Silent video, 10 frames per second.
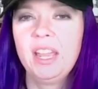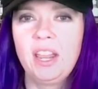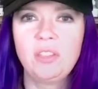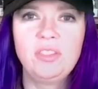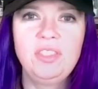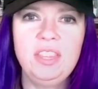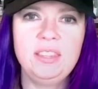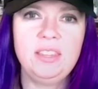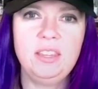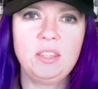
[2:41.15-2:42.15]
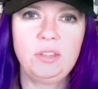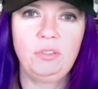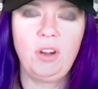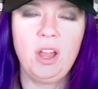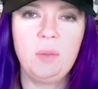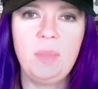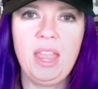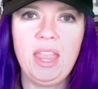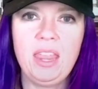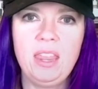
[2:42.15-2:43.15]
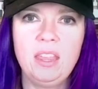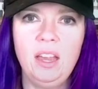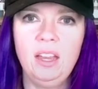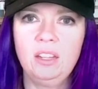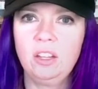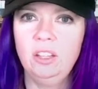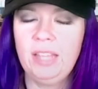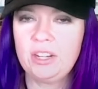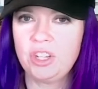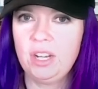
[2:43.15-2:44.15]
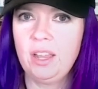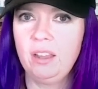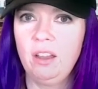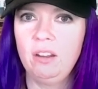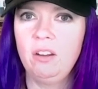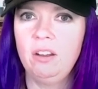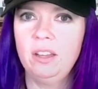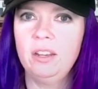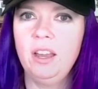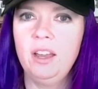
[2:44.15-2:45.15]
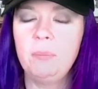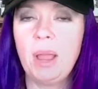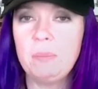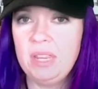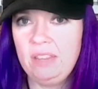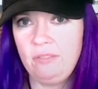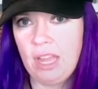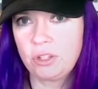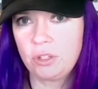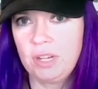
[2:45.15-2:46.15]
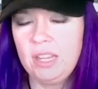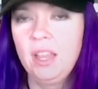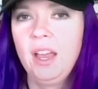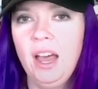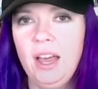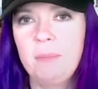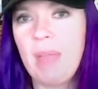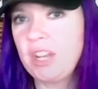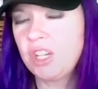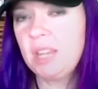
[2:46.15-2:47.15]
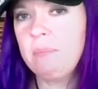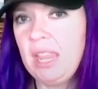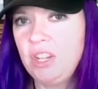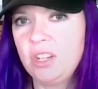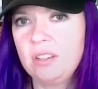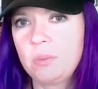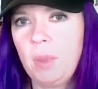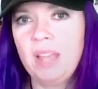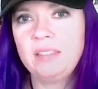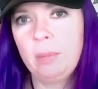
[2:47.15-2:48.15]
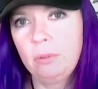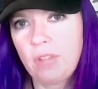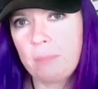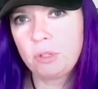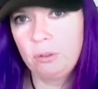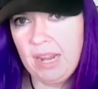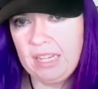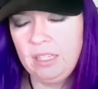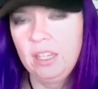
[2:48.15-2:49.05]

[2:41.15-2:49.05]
Now this is from a collection I got on my mini factory, Magic and Mages by Tabletop Terrain.